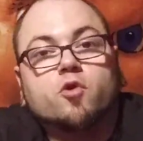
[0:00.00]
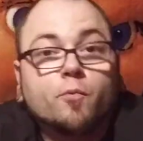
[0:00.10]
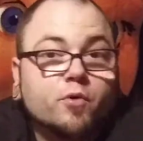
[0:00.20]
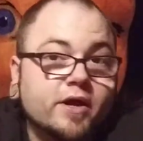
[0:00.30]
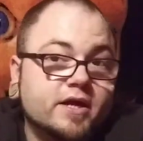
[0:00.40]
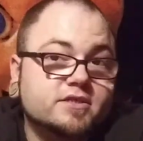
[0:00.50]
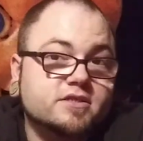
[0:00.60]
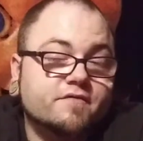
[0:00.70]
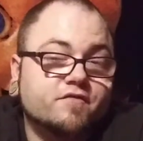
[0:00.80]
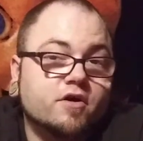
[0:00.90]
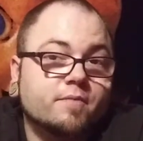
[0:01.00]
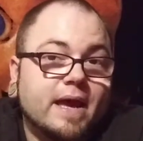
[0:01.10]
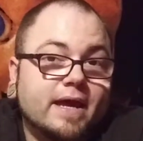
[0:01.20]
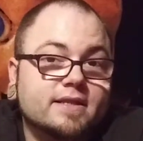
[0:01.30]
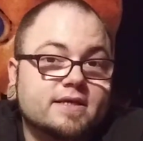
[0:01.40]
Corporal Hicks from
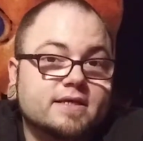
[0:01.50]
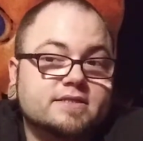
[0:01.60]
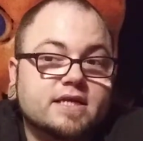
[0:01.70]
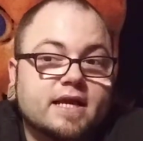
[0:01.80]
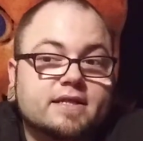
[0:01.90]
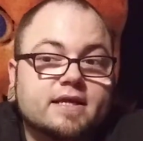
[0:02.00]
Aliens, and